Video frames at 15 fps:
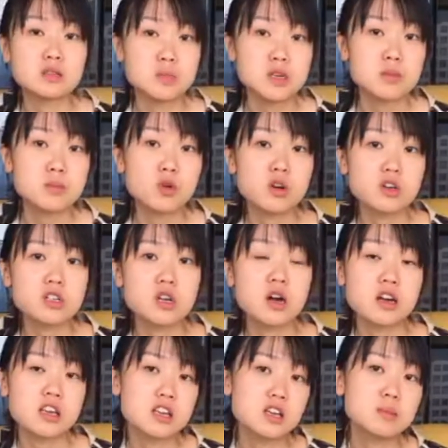people are
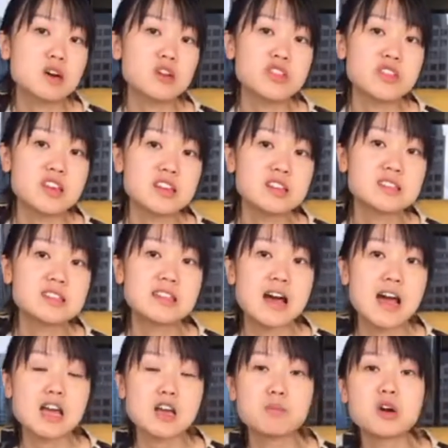talking about things
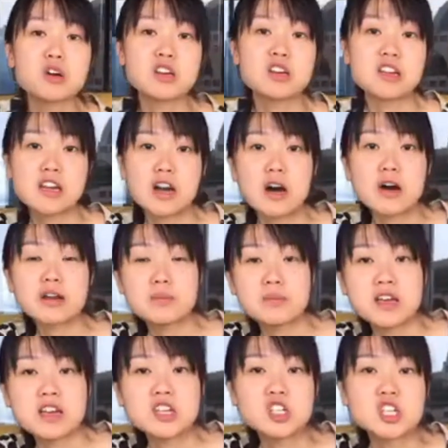like marketing
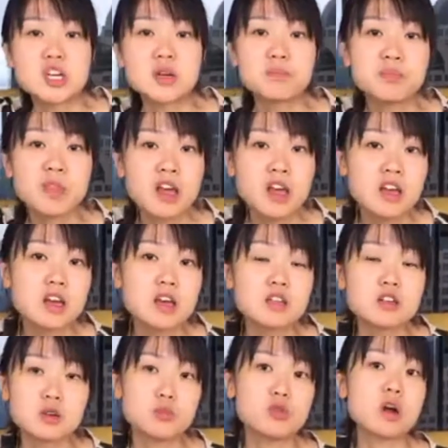automation.
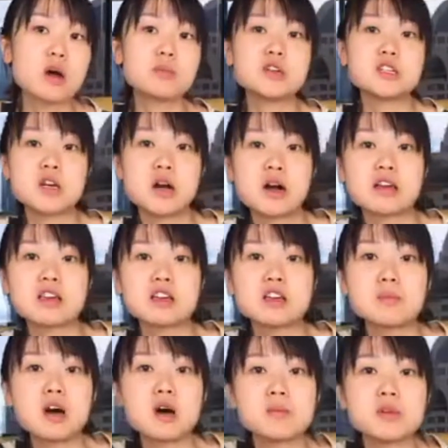They're probably talking
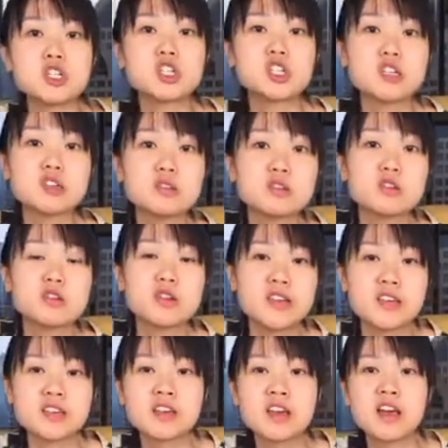about machine
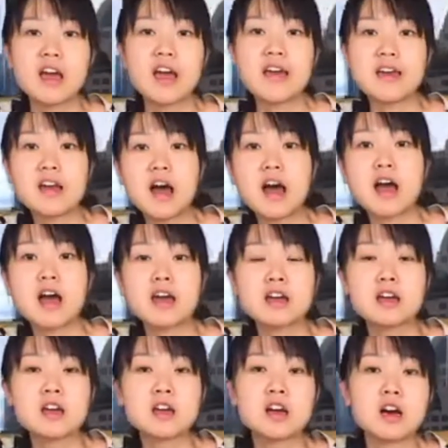learning, AI.
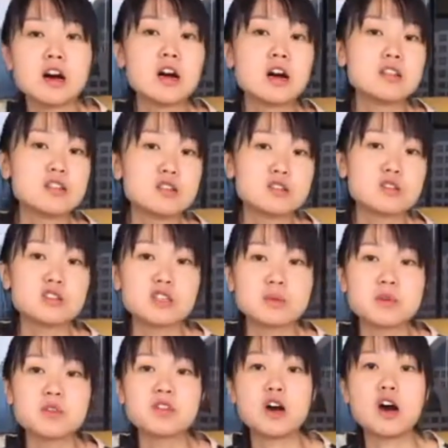These are some
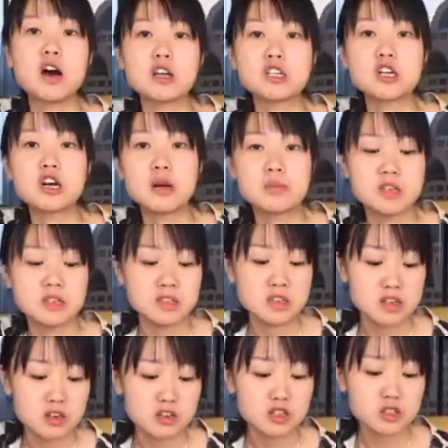of the hot topics
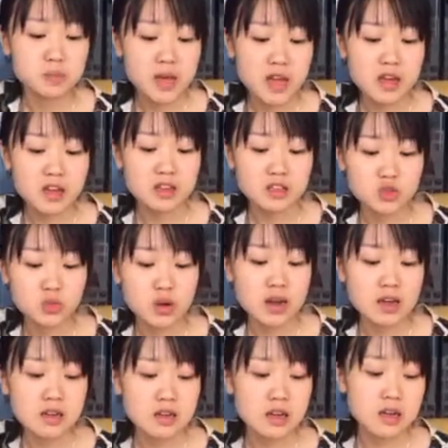in our space,
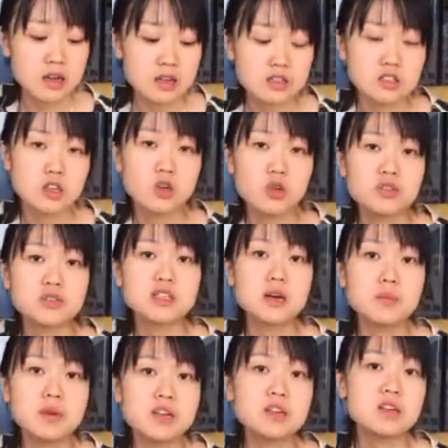right? And so if
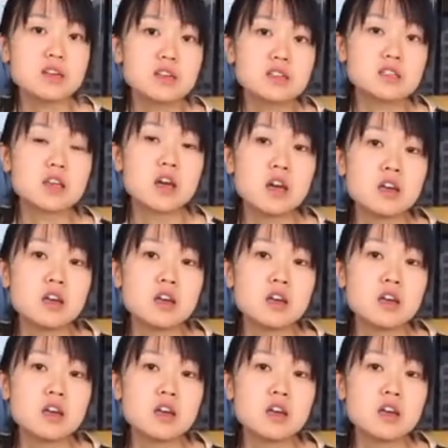somebody is,